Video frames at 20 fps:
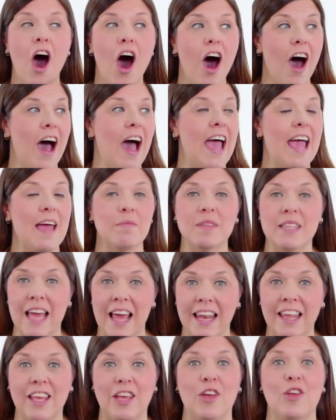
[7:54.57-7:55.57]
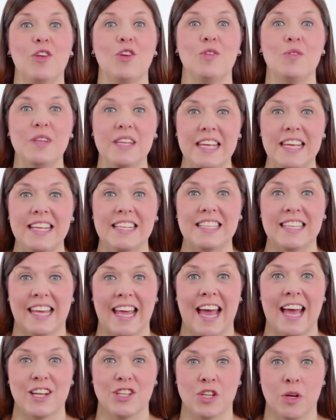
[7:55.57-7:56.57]
I am telling you, you need to
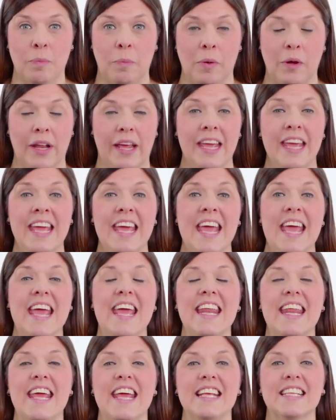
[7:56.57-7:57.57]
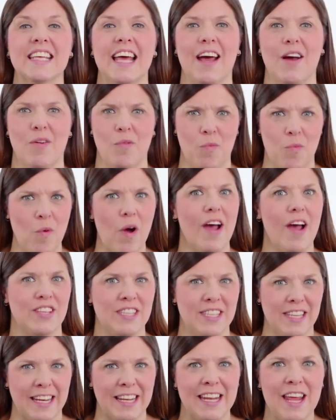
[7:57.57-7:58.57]
catch up on it. It is a, a
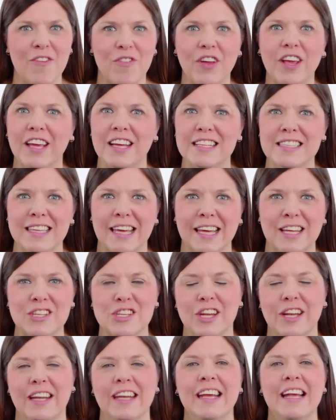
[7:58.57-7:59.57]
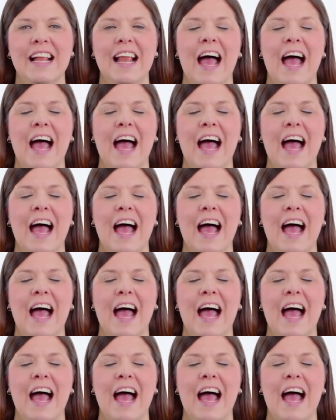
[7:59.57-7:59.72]
significant session,